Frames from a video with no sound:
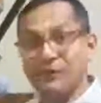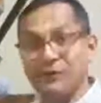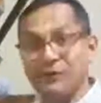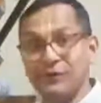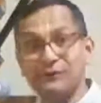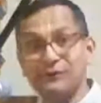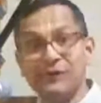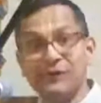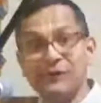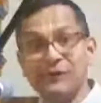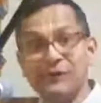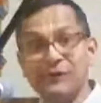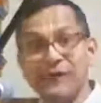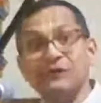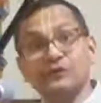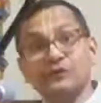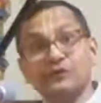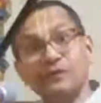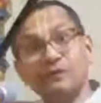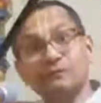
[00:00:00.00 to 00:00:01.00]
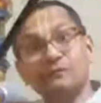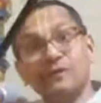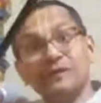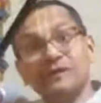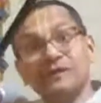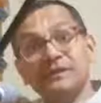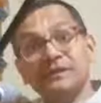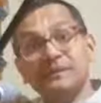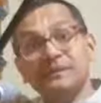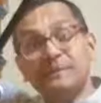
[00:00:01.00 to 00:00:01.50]
you. So he
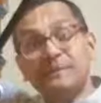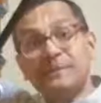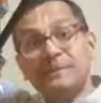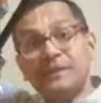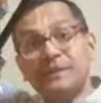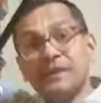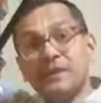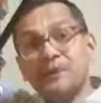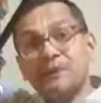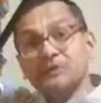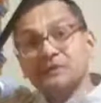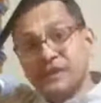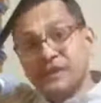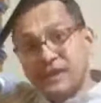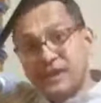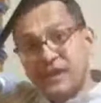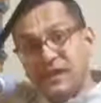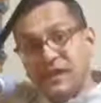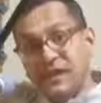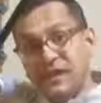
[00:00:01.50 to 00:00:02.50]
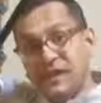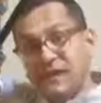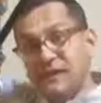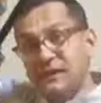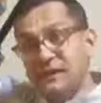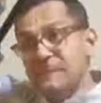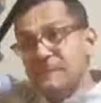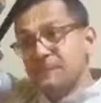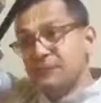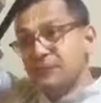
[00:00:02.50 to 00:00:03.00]
was a
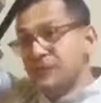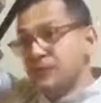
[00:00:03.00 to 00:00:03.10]
king.